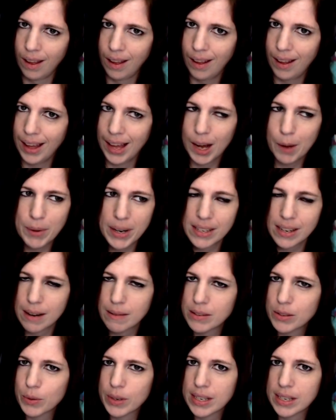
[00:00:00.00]
How many
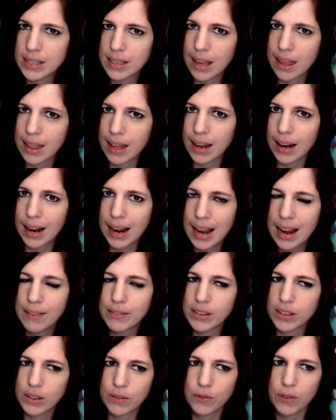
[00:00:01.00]
times do I say that? I have
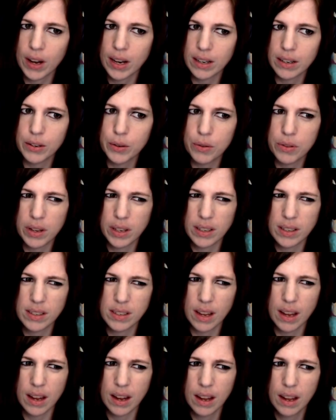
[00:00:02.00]
to find a new thing to
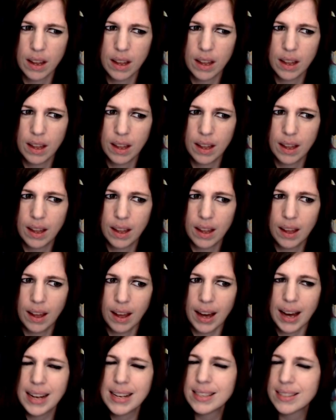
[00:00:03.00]
say.
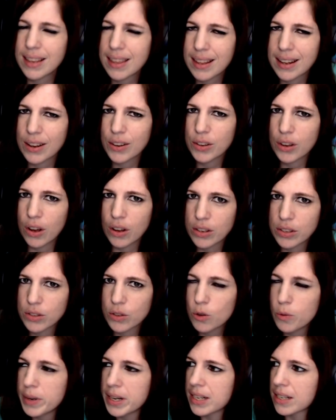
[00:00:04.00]
I say that so
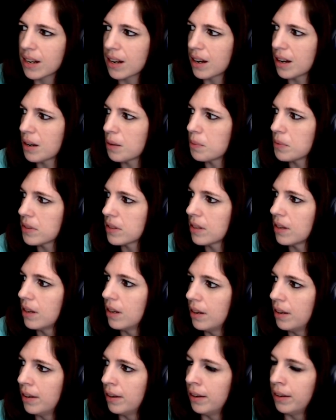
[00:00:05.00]
many times.
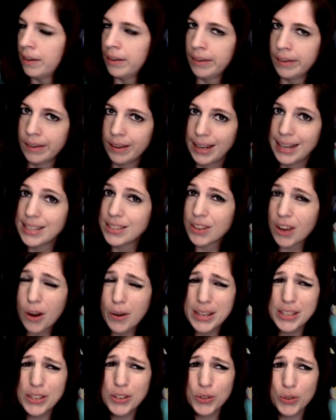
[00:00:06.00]
It's
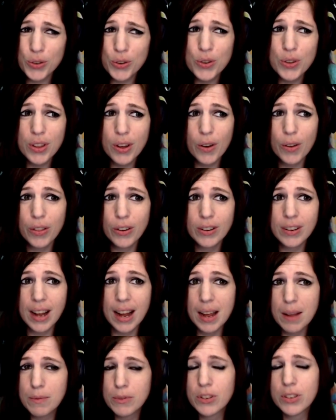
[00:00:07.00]
always true though.
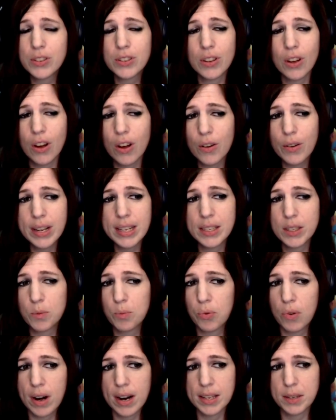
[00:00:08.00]
I'm just always
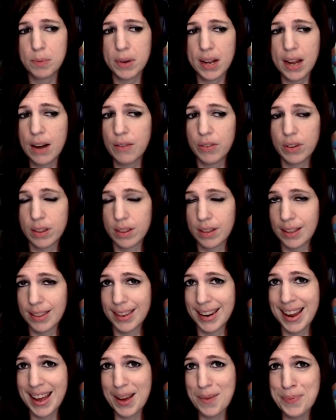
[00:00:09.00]
surprised by everything
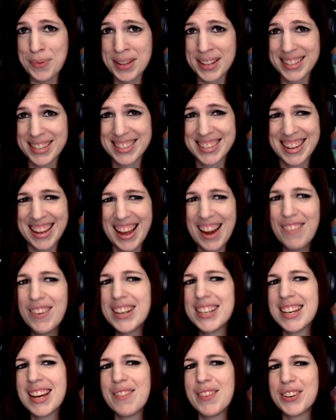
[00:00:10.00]
that happens. Every
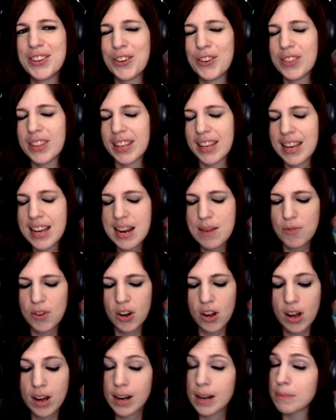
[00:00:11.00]
time I turn the camera
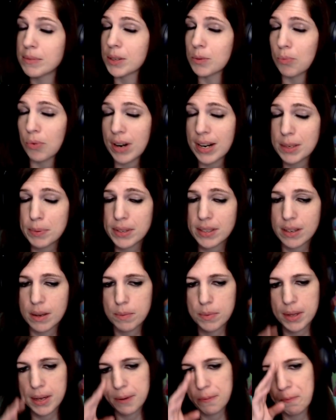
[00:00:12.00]
on, I'm surprised by
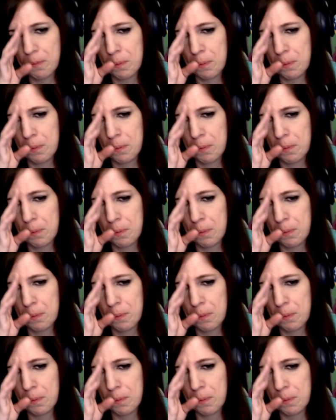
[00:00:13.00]
something.